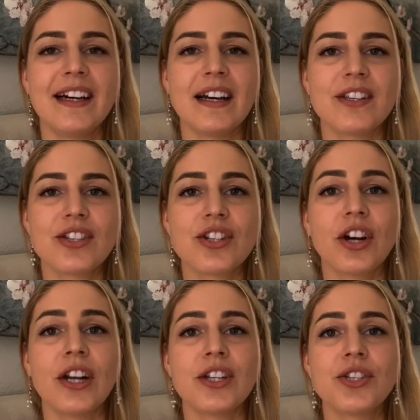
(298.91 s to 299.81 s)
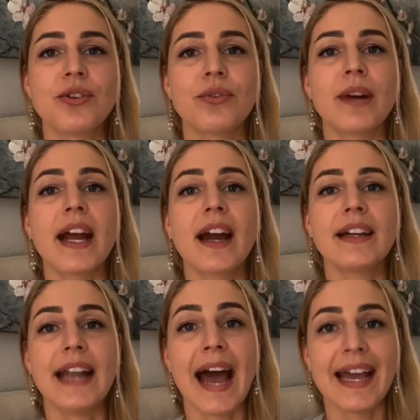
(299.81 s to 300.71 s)
I started to
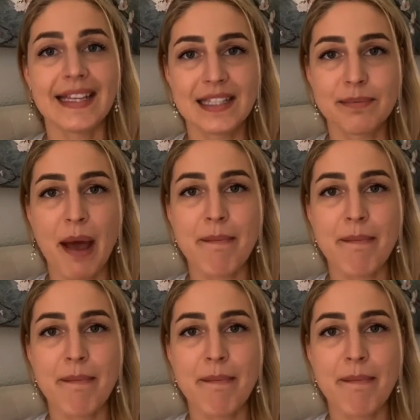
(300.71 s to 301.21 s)
recognize my